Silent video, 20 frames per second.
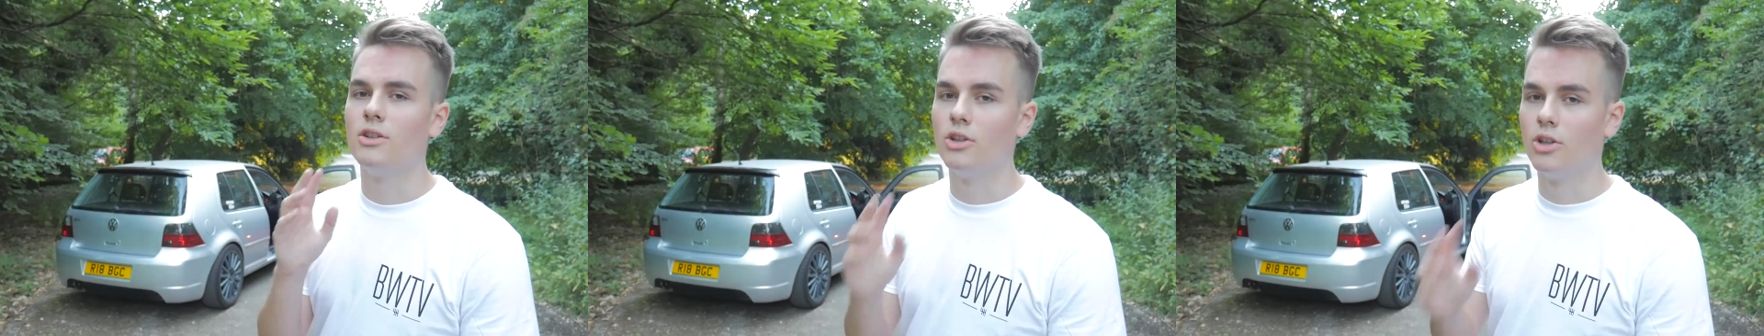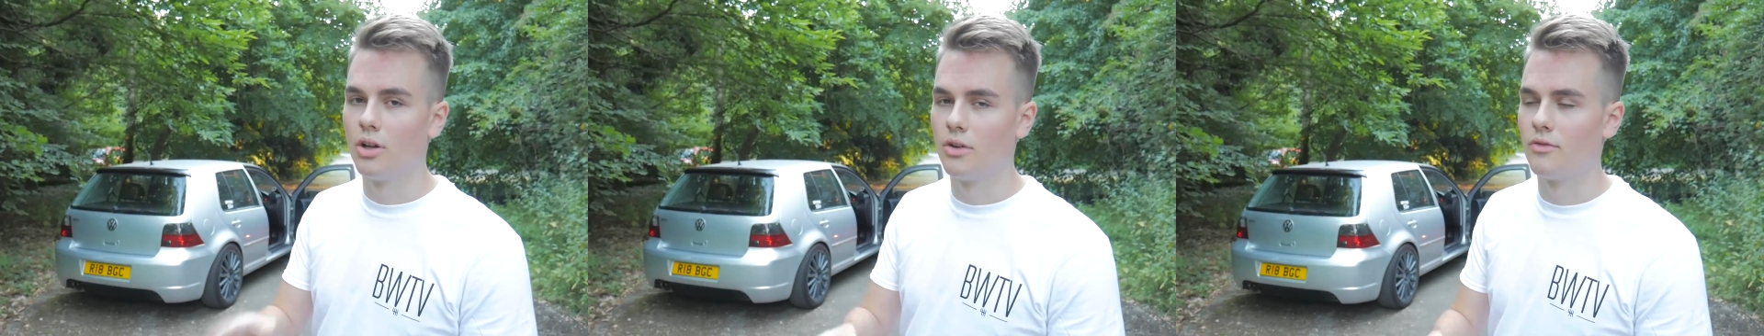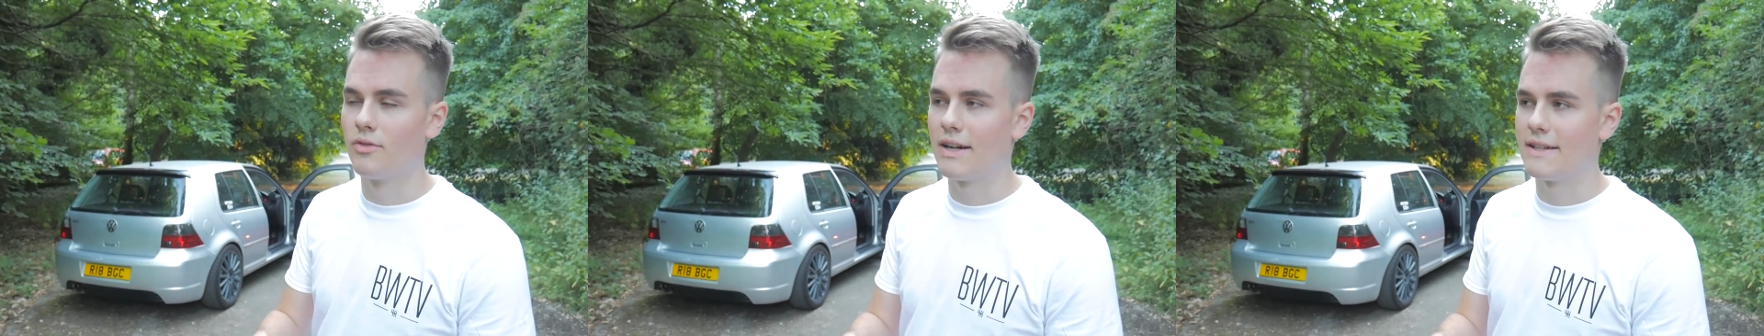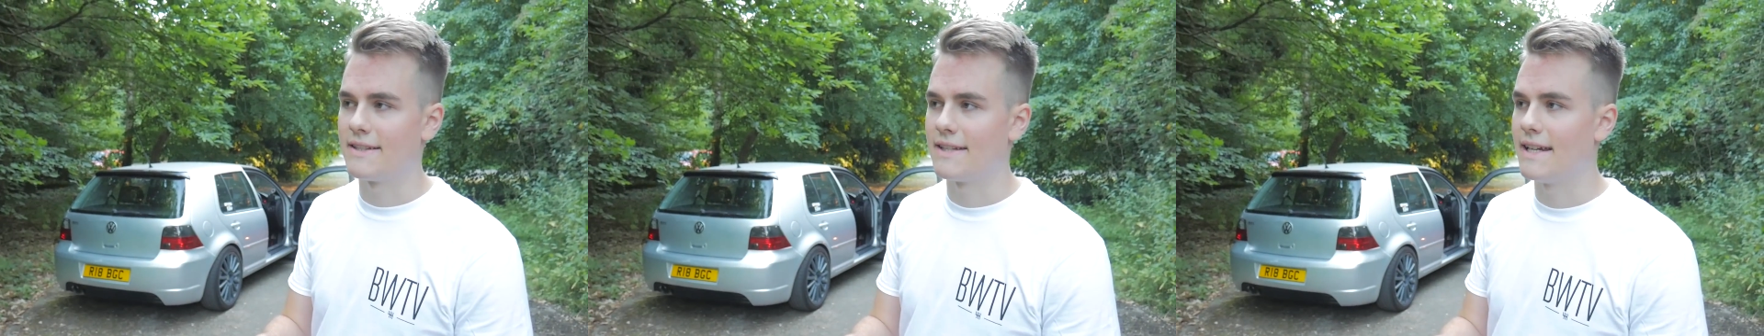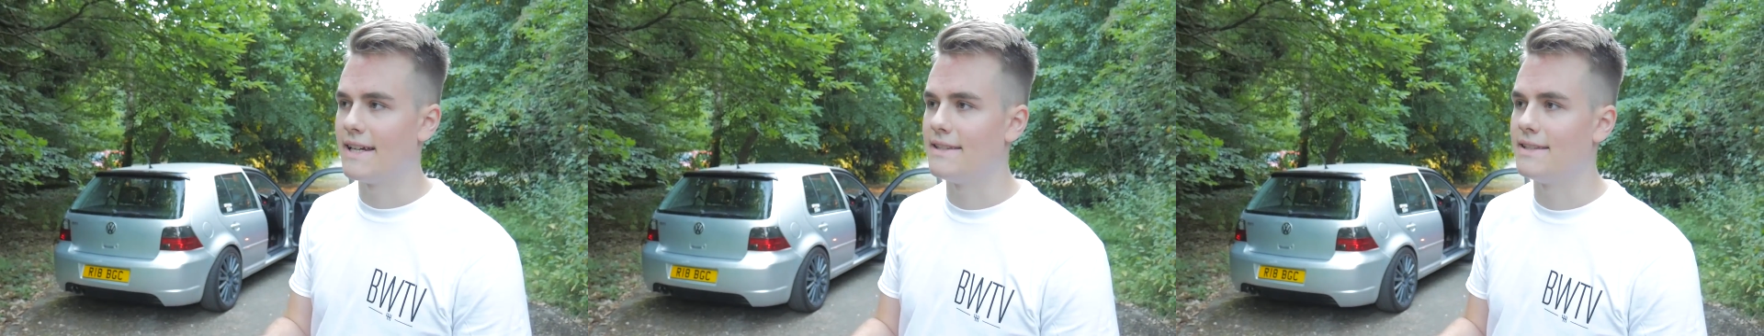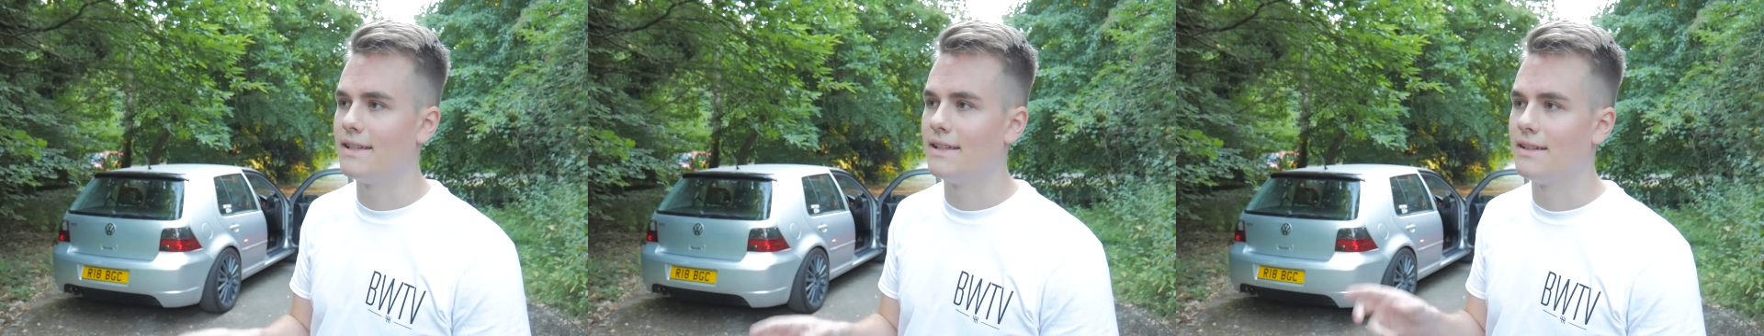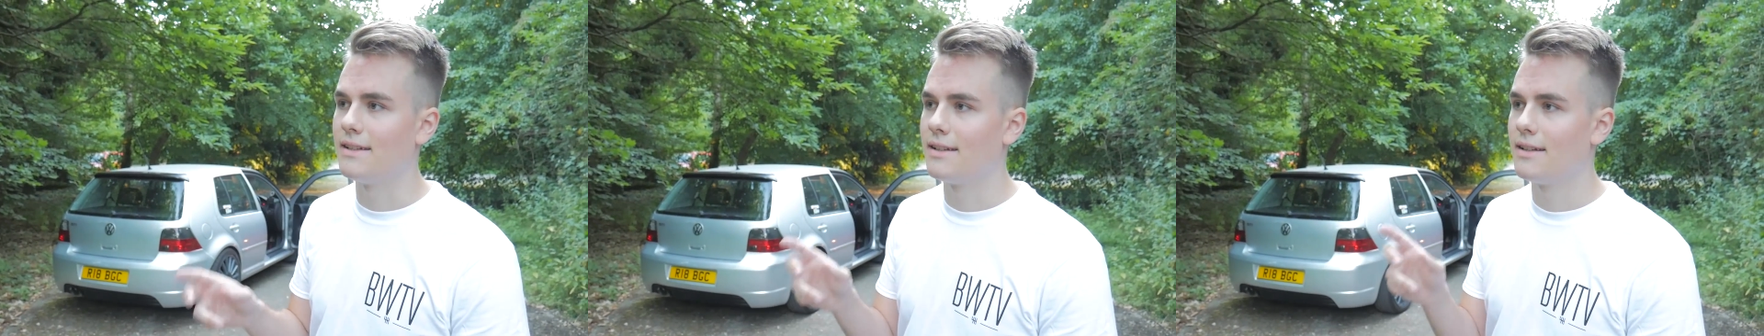
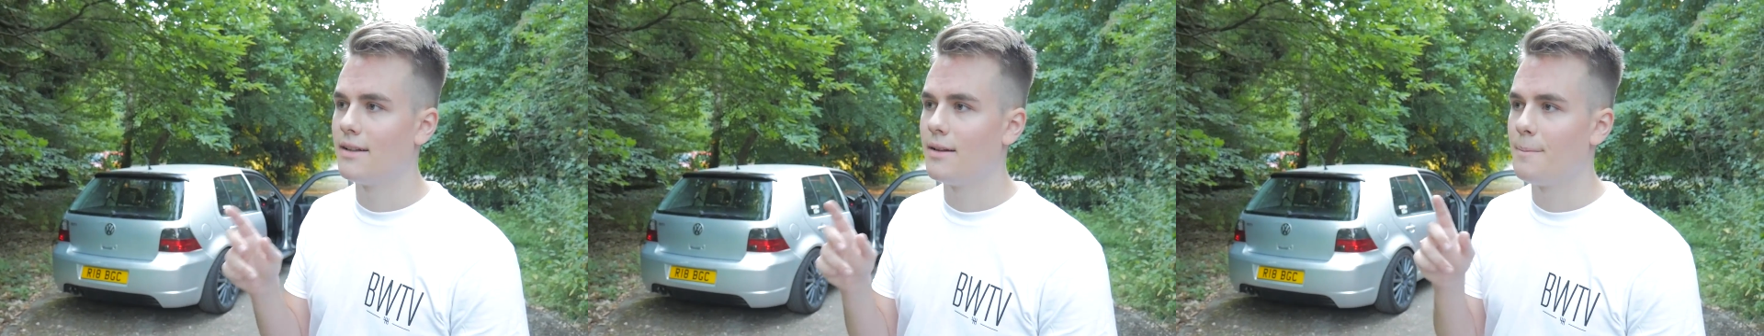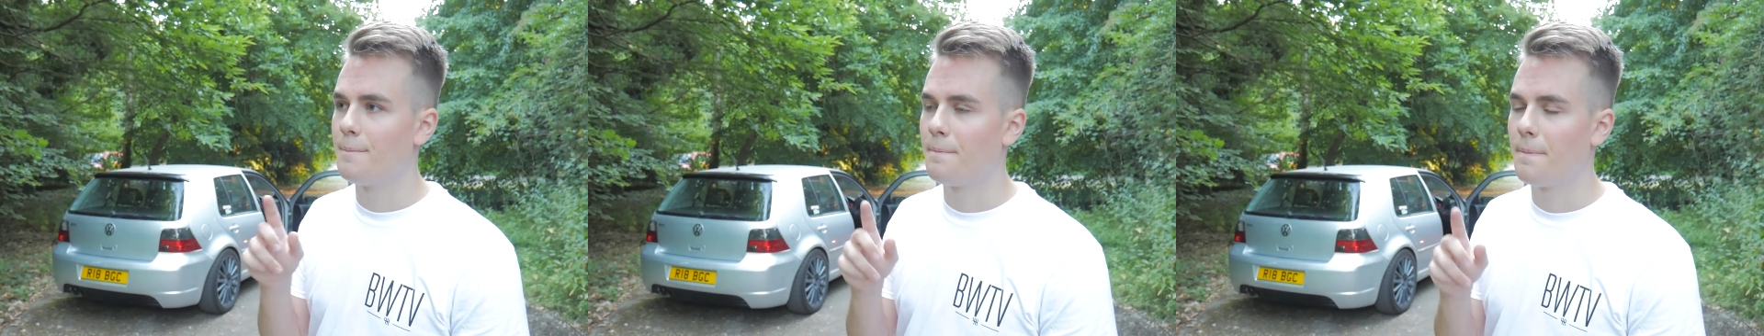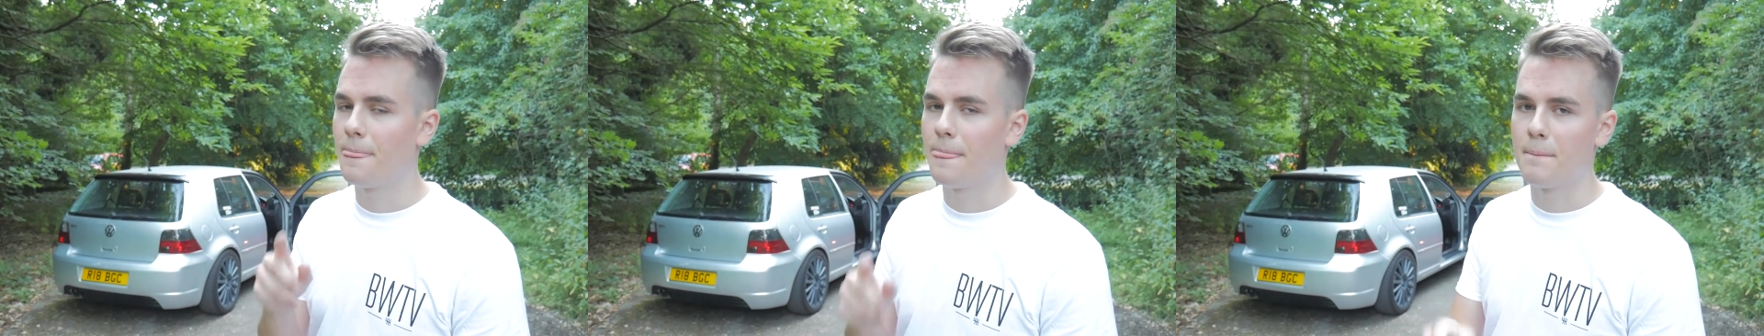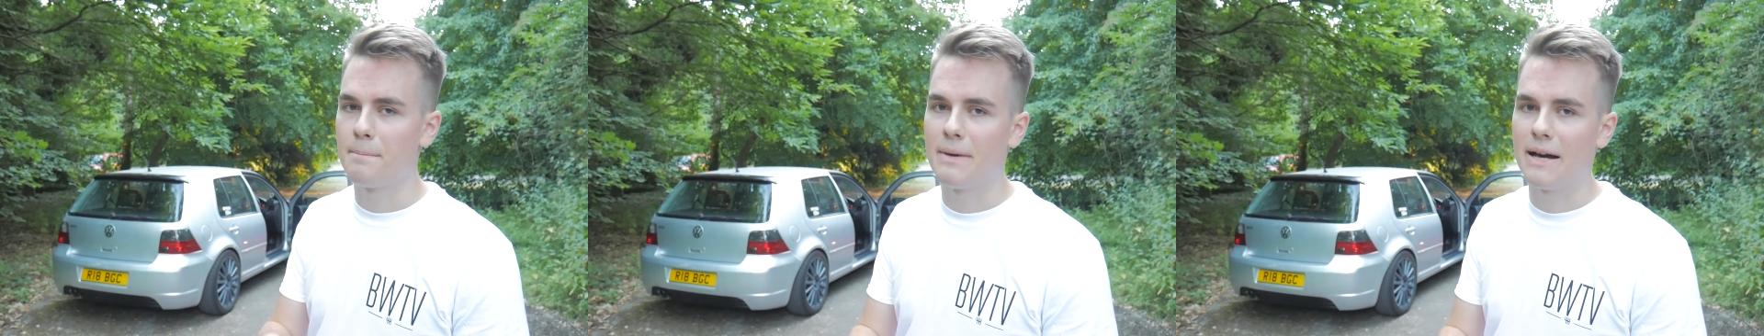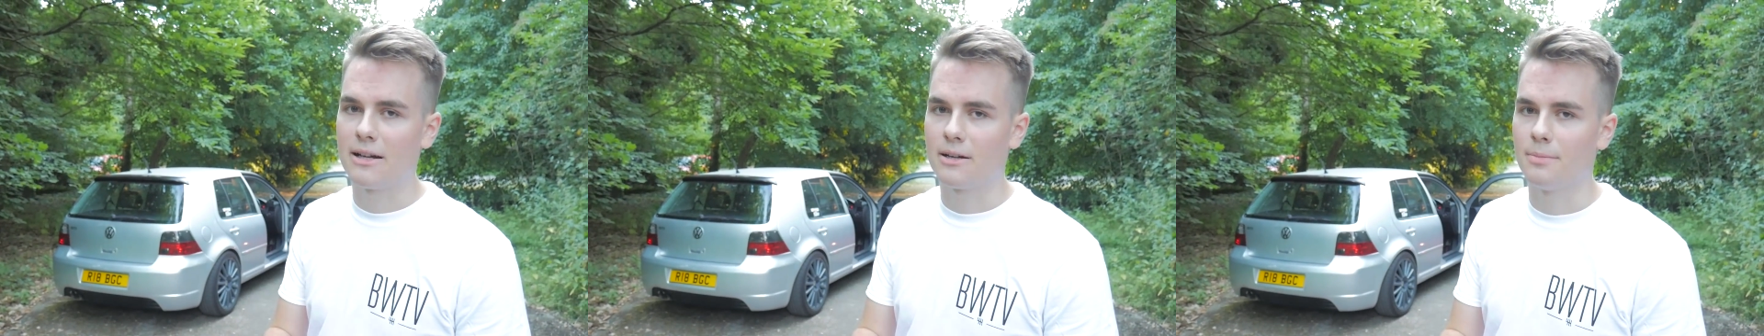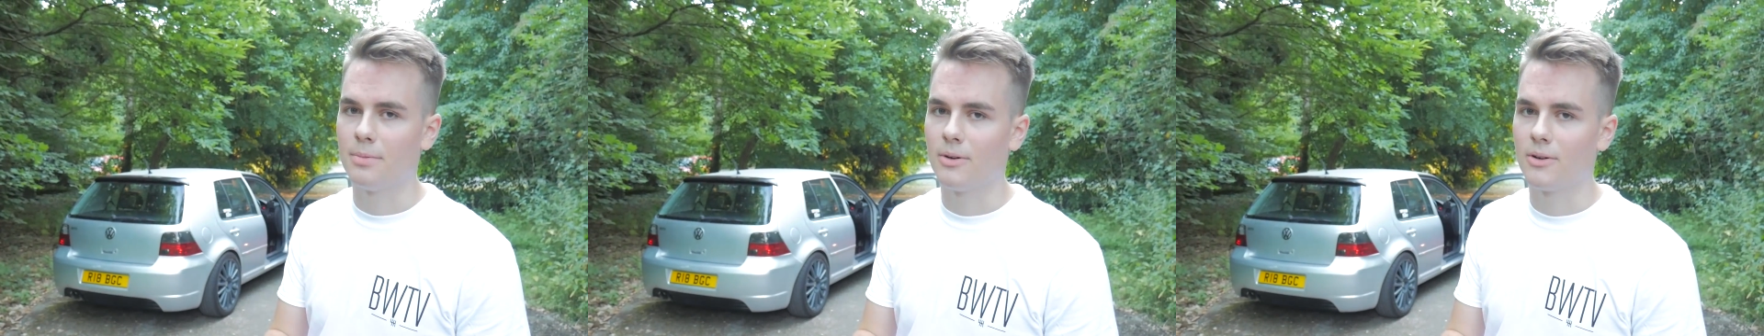Non-resonated back